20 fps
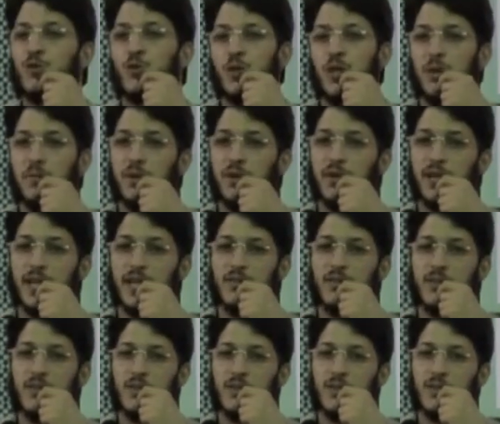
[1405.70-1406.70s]
to
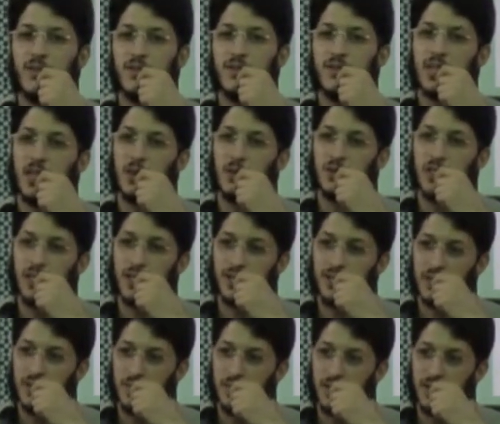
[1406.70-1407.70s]
liberate Saudi
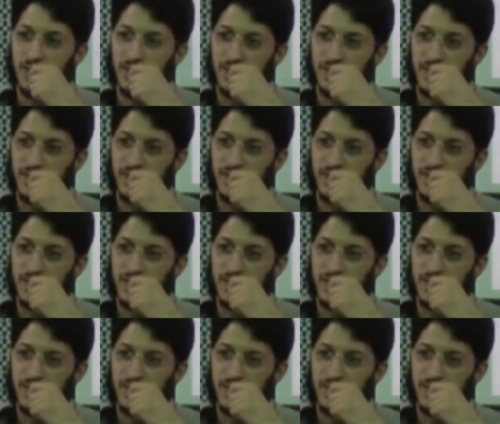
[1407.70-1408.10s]
Arabia.